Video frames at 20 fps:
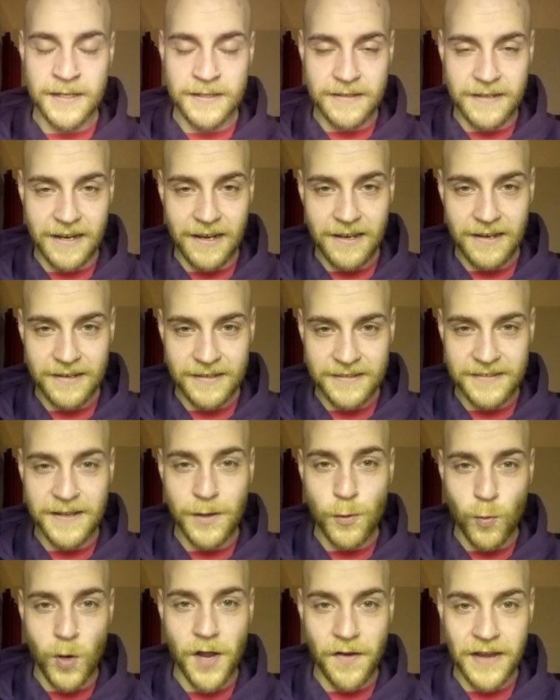
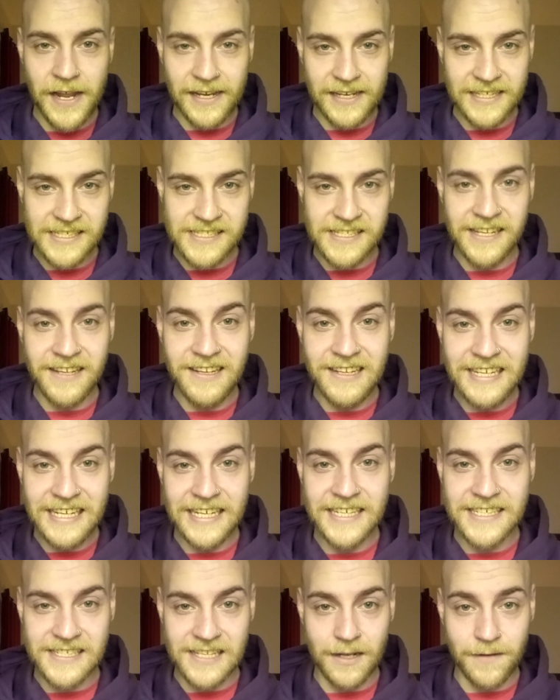the one that is the
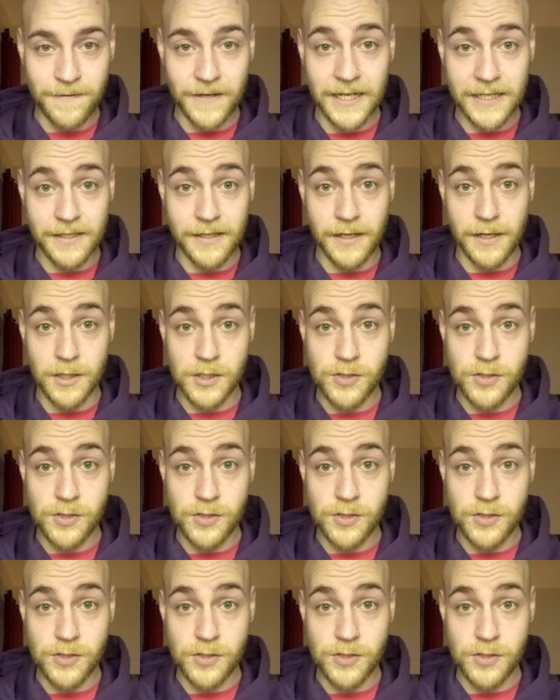least affecting